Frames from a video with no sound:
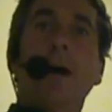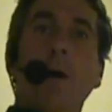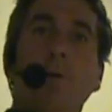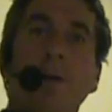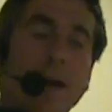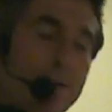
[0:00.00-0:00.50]
I
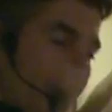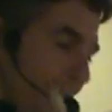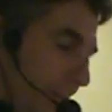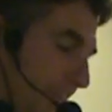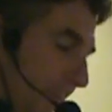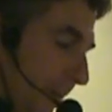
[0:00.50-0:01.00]
would never
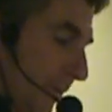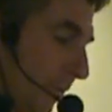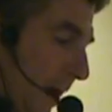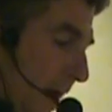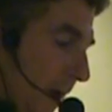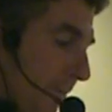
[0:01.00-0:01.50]
flip these
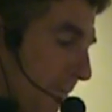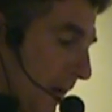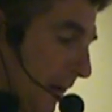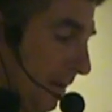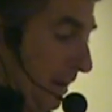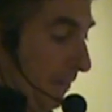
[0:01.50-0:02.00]
around,
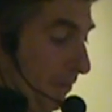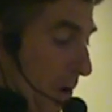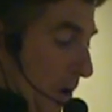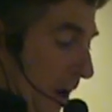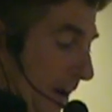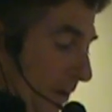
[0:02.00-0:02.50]
uh, even
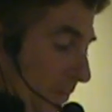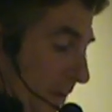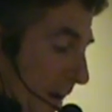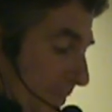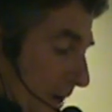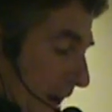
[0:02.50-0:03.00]
though I don't.
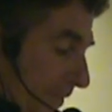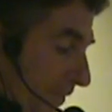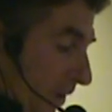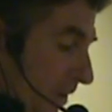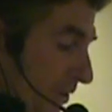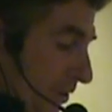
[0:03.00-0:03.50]
I'm not
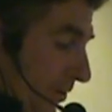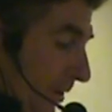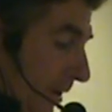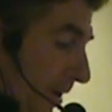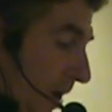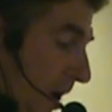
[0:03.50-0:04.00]
averse to it
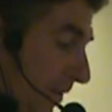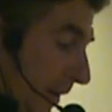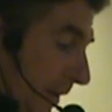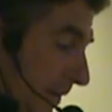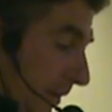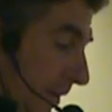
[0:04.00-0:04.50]
at all. I
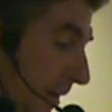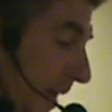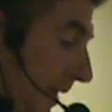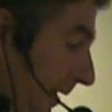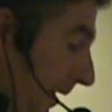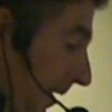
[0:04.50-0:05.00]
think it's a good
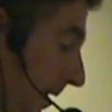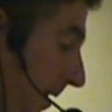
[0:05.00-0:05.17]
idea.